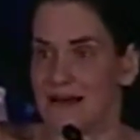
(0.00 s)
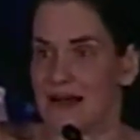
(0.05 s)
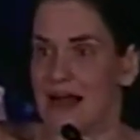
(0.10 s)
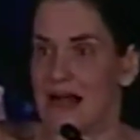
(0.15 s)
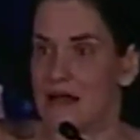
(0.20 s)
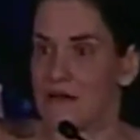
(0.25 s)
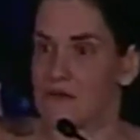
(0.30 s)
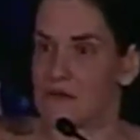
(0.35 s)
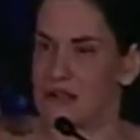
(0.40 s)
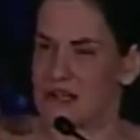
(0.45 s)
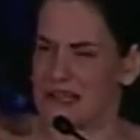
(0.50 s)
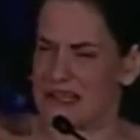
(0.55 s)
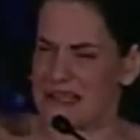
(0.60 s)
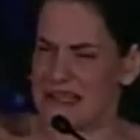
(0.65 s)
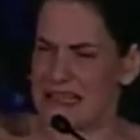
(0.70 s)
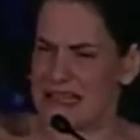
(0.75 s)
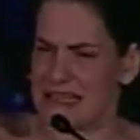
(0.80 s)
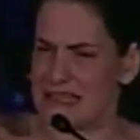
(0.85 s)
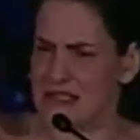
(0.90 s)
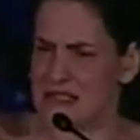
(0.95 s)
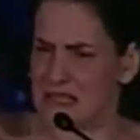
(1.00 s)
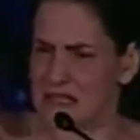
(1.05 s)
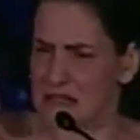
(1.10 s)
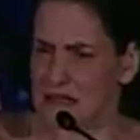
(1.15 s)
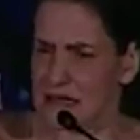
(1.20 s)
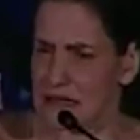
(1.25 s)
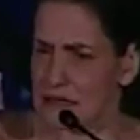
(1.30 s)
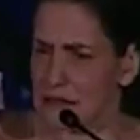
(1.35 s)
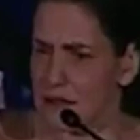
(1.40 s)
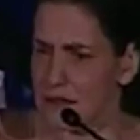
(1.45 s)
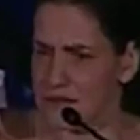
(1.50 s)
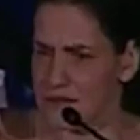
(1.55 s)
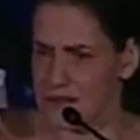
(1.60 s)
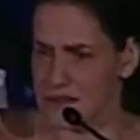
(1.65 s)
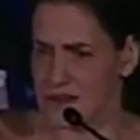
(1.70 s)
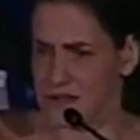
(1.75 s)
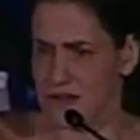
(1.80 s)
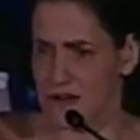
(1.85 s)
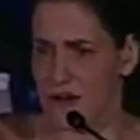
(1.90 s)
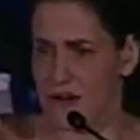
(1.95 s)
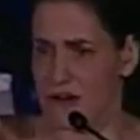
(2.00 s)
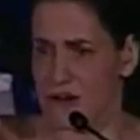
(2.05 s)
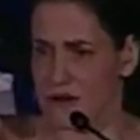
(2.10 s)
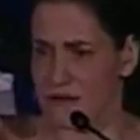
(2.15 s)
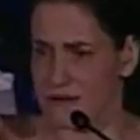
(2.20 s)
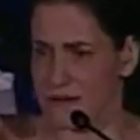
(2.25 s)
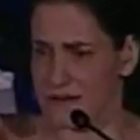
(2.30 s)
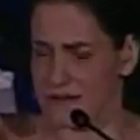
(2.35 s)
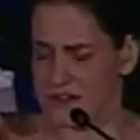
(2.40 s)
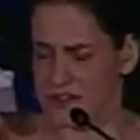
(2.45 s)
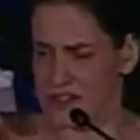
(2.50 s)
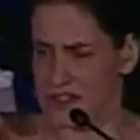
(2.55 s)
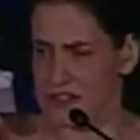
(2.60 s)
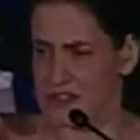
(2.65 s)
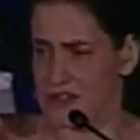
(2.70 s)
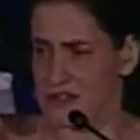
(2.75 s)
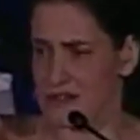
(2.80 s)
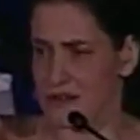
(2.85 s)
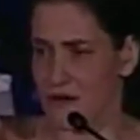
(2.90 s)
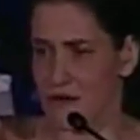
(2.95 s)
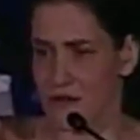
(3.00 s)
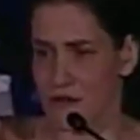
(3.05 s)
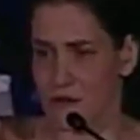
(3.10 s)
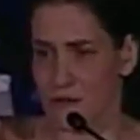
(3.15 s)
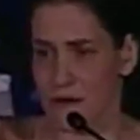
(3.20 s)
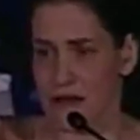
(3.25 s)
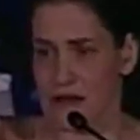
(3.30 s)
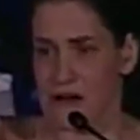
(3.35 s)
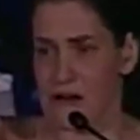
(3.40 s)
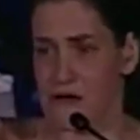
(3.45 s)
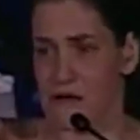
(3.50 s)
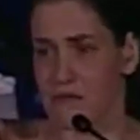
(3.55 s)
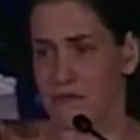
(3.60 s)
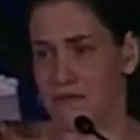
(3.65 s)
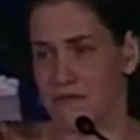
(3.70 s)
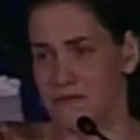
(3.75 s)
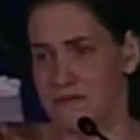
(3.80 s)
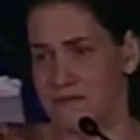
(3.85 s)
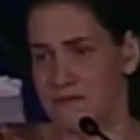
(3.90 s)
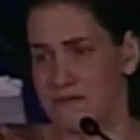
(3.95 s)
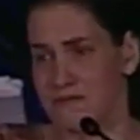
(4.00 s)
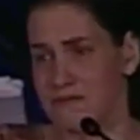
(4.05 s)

I wouldn't need to lean on the strong arm of Jesus all the way home.